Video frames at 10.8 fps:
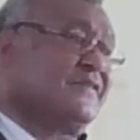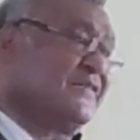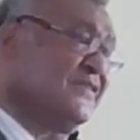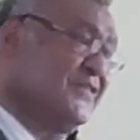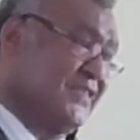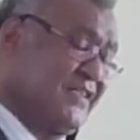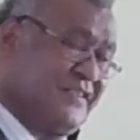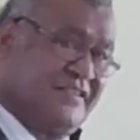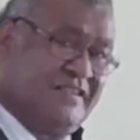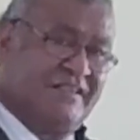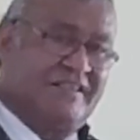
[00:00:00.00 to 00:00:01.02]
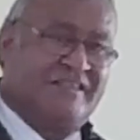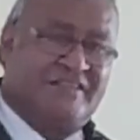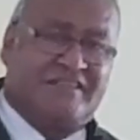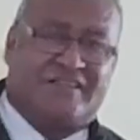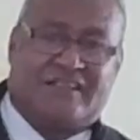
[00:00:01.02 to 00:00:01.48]
Okay.
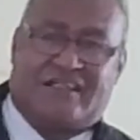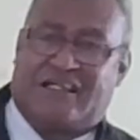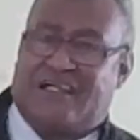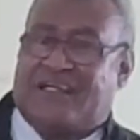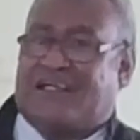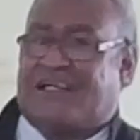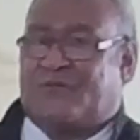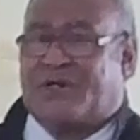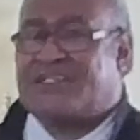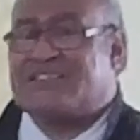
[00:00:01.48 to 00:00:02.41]
And what is